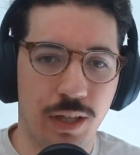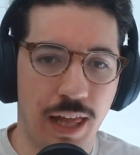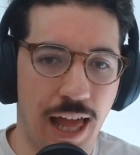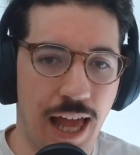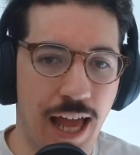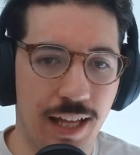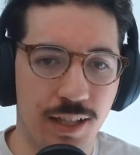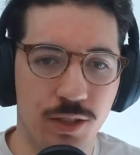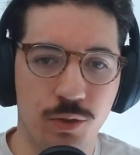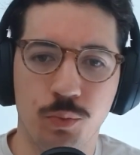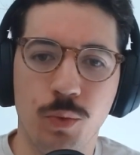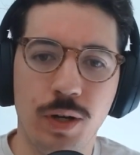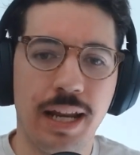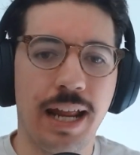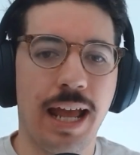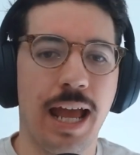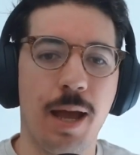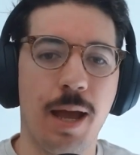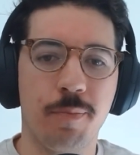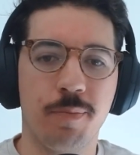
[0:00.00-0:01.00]
ads. What
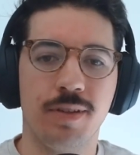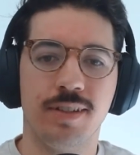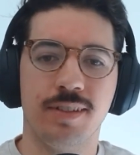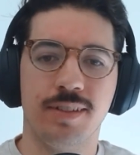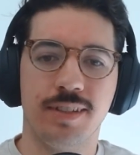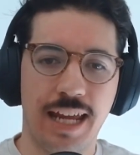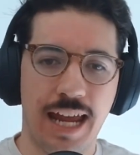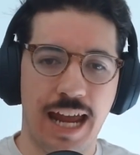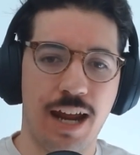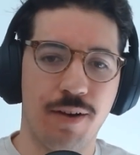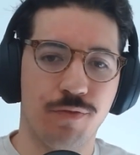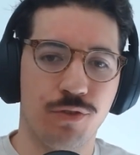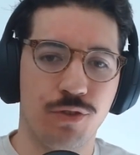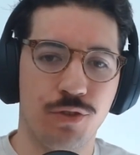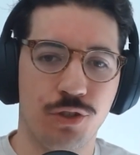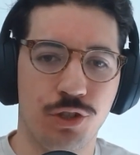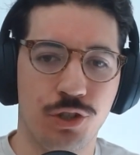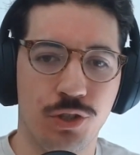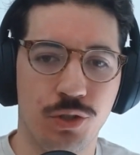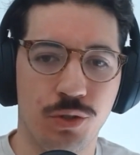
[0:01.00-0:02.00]
happens after
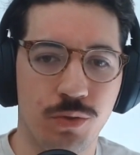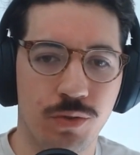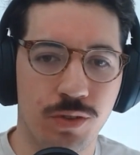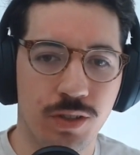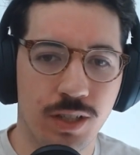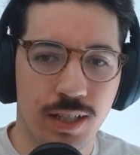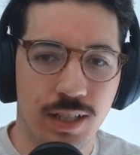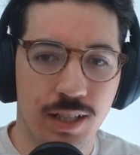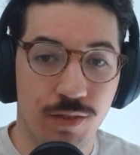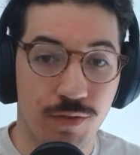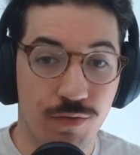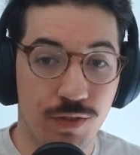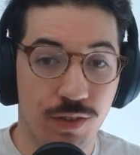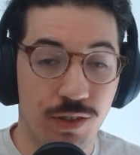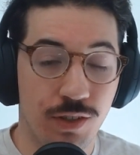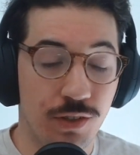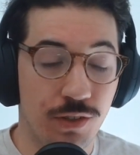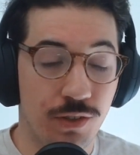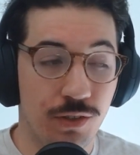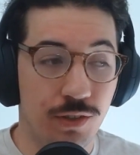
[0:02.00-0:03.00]
the shoot can
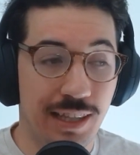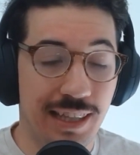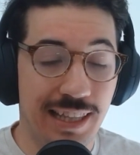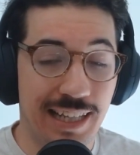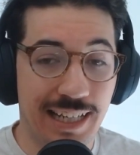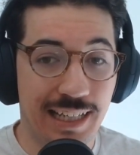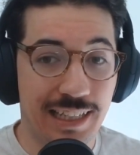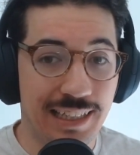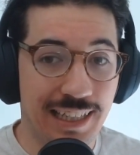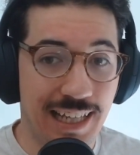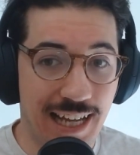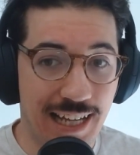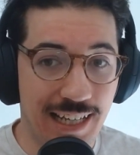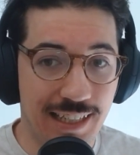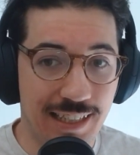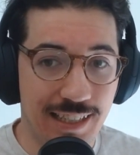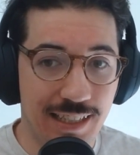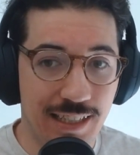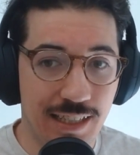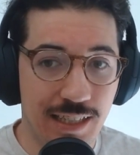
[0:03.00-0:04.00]
feel like a lot,
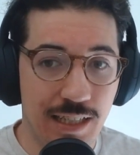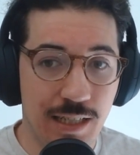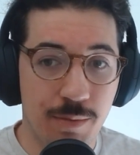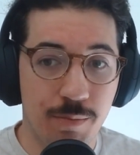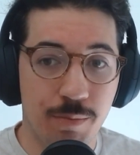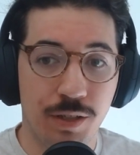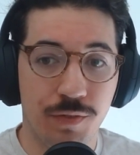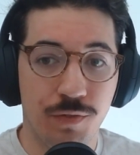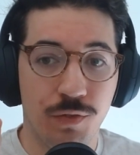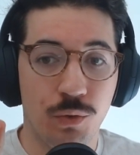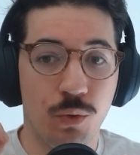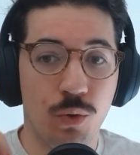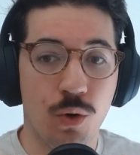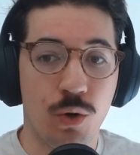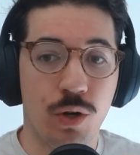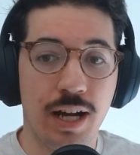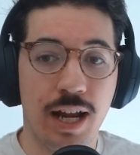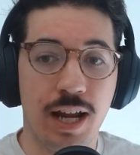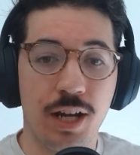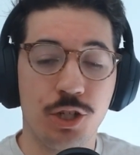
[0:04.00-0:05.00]
but if you
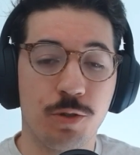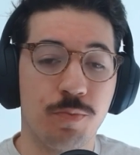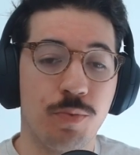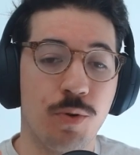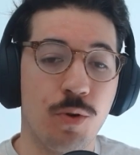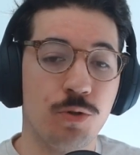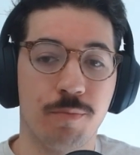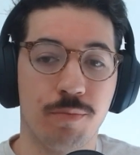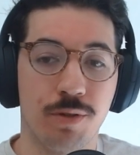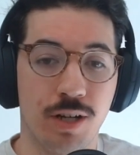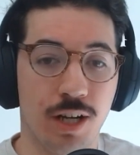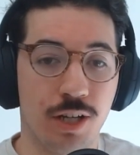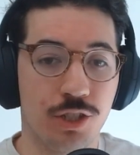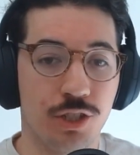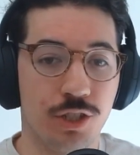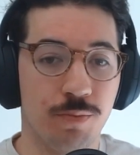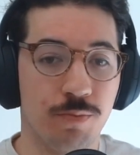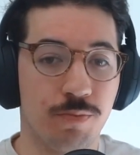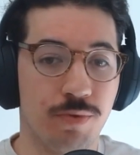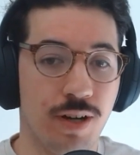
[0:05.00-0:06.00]
organize your
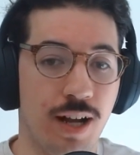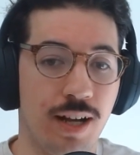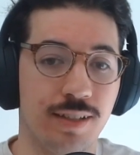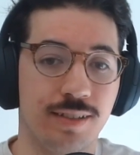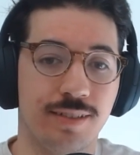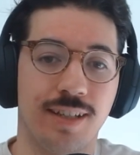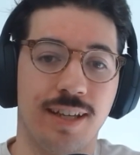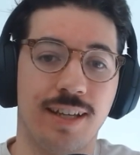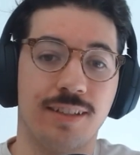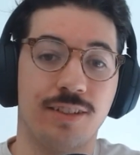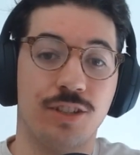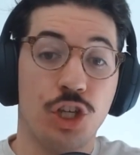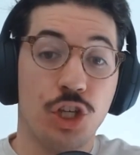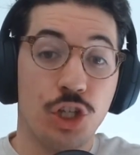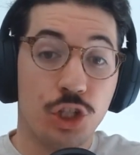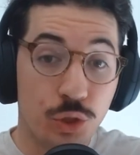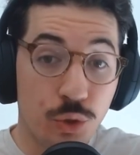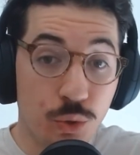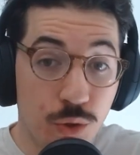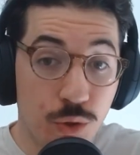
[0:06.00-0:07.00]
post-production process,
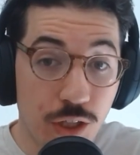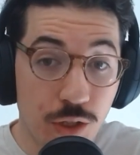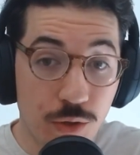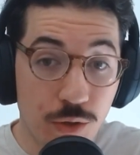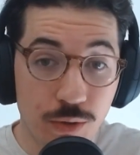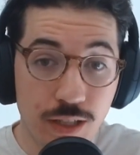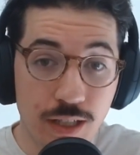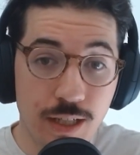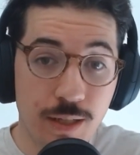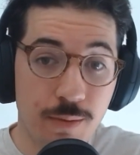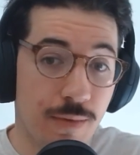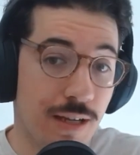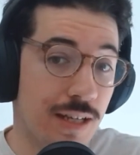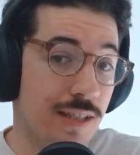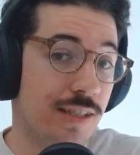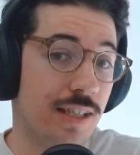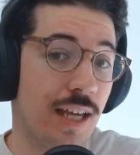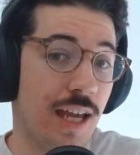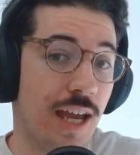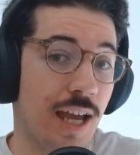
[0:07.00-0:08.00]
you can create
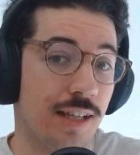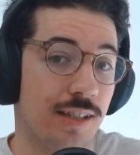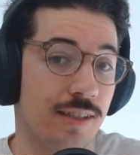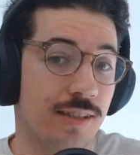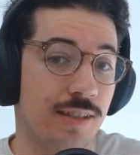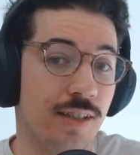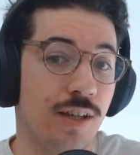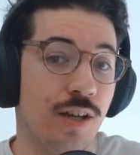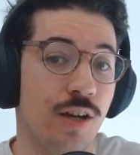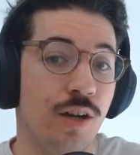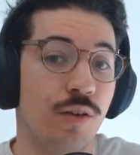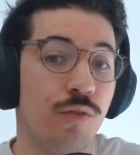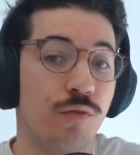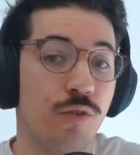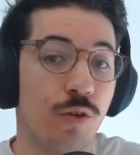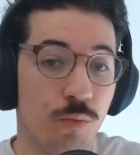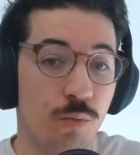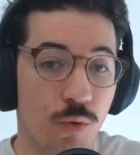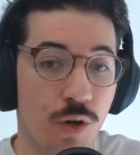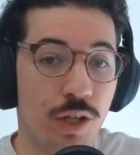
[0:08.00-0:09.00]
amazing ads
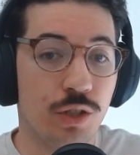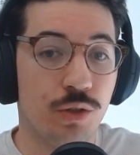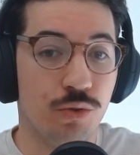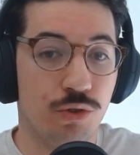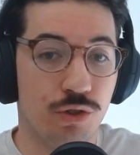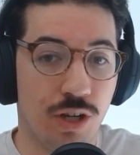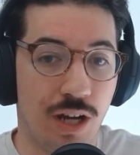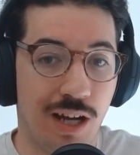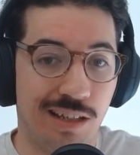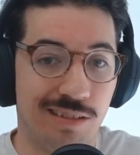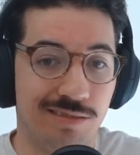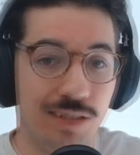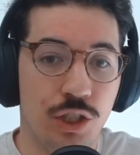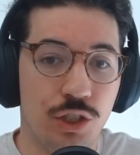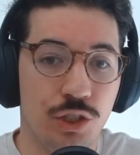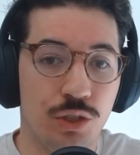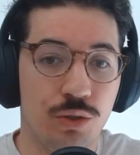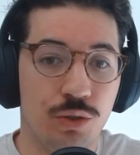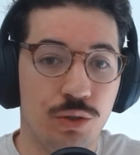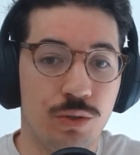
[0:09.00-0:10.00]
from what you shot.
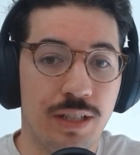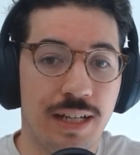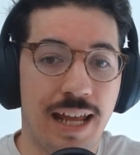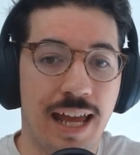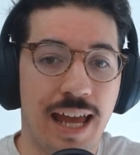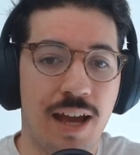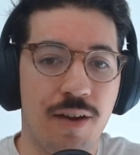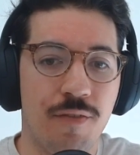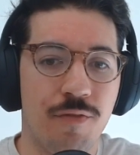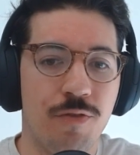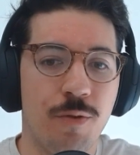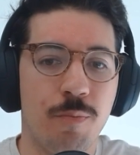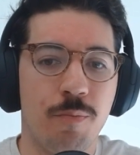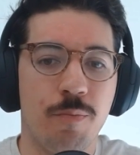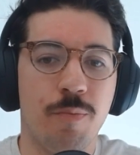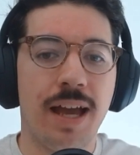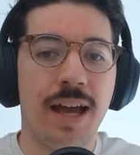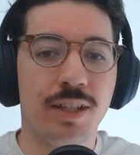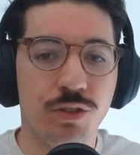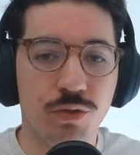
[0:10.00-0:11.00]
You can have the
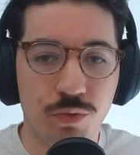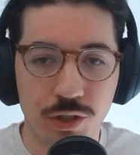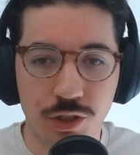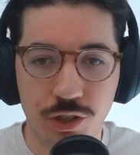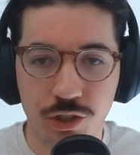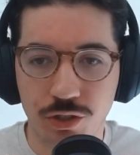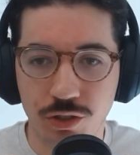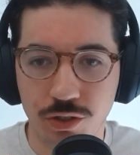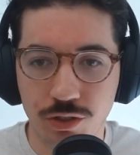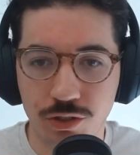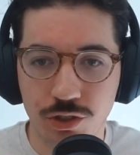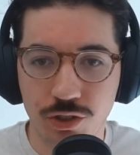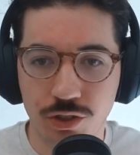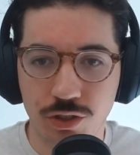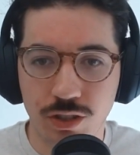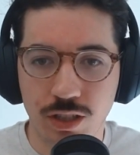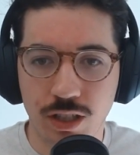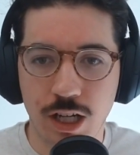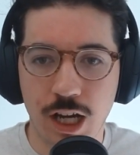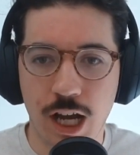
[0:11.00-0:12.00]
best
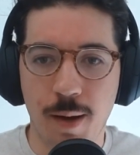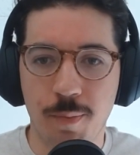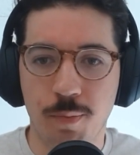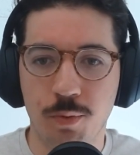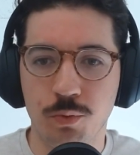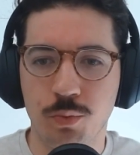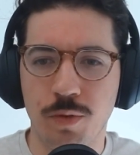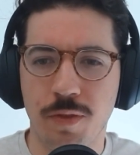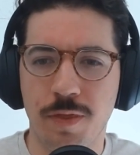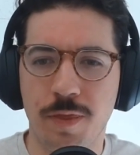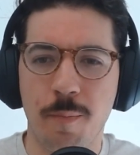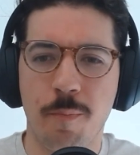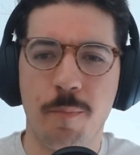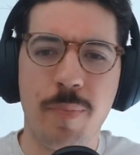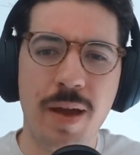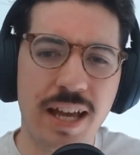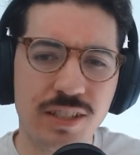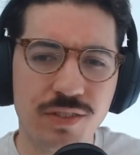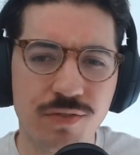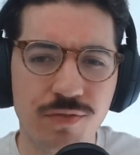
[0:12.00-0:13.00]
research coupled with the
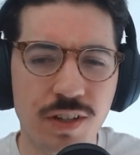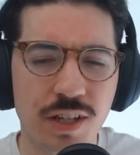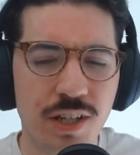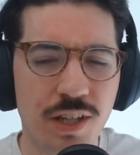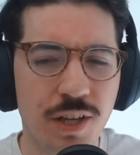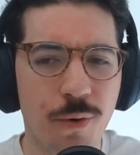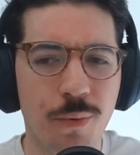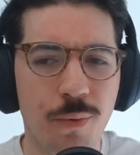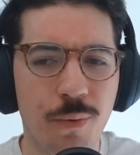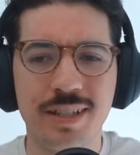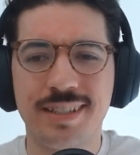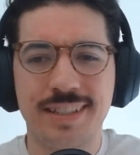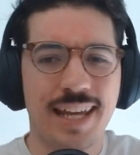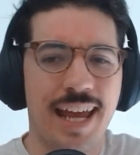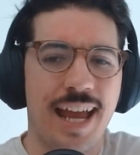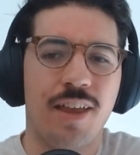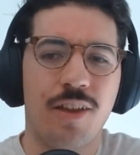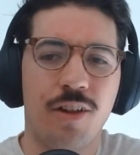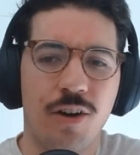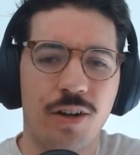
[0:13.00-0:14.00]
best video and
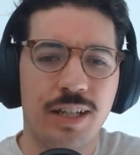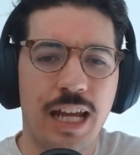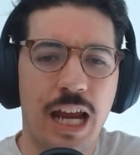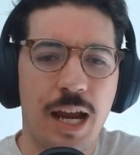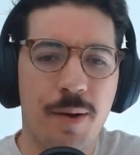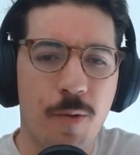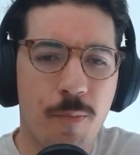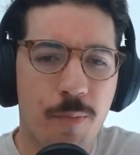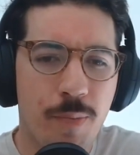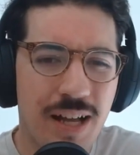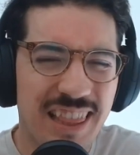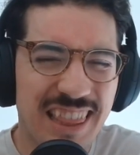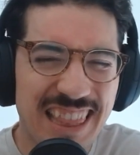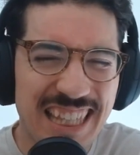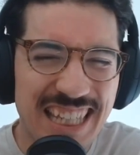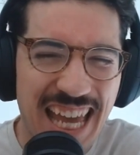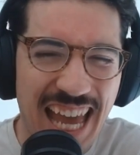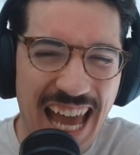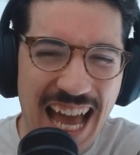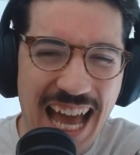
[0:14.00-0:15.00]
talent on camera, but
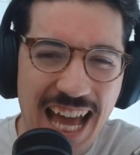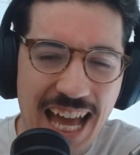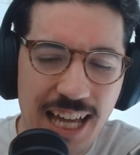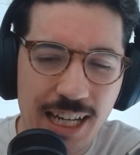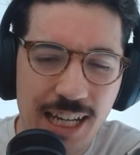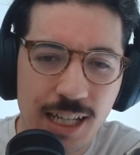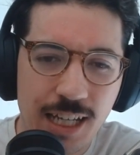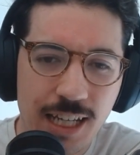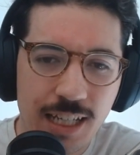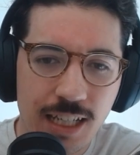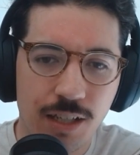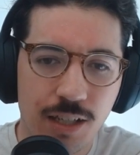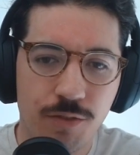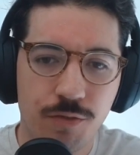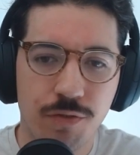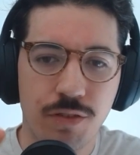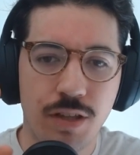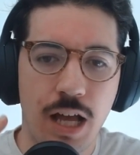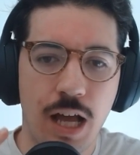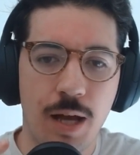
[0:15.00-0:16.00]
the ad can
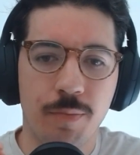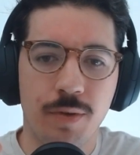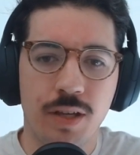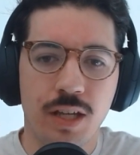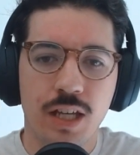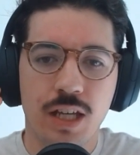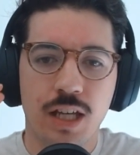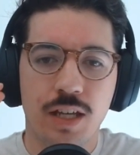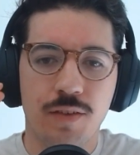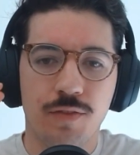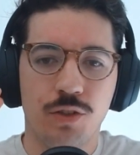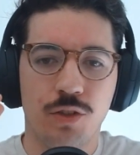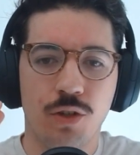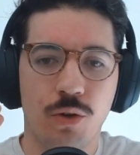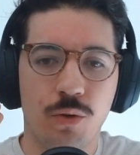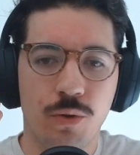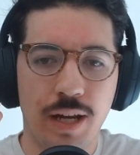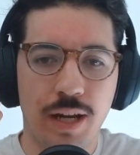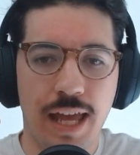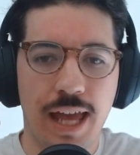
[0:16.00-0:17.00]
flop if you
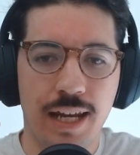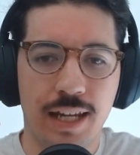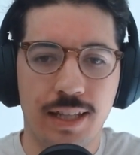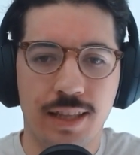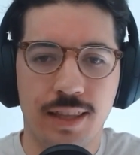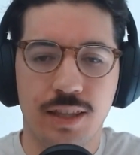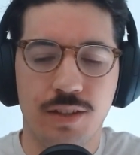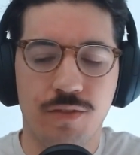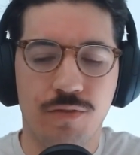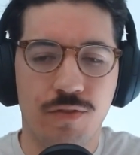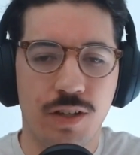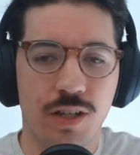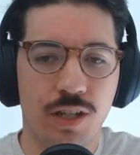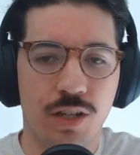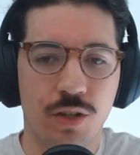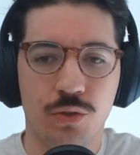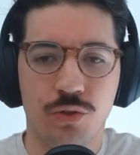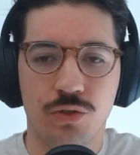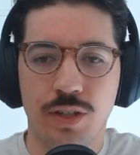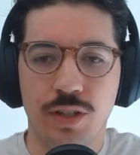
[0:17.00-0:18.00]
don't edit the
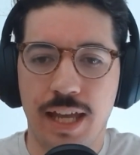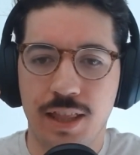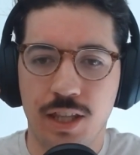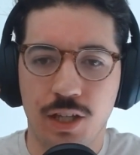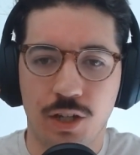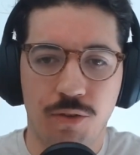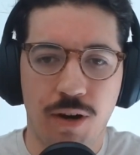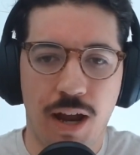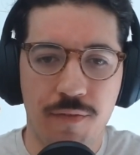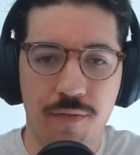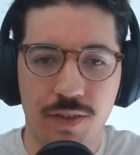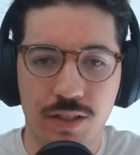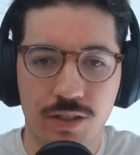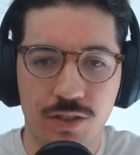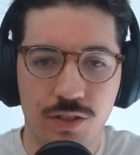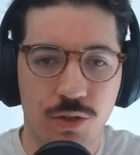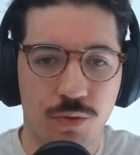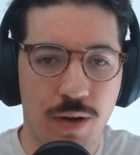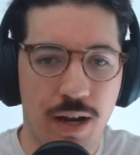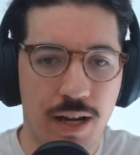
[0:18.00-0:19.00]
videos and the
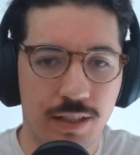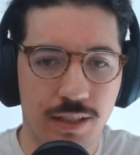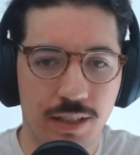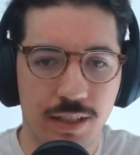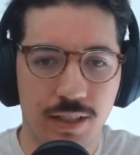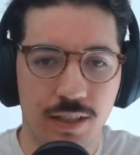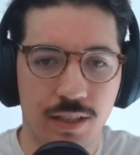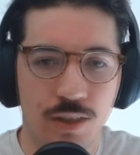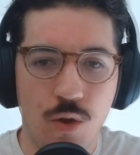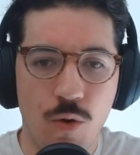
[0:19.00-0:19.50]
graphics correctly.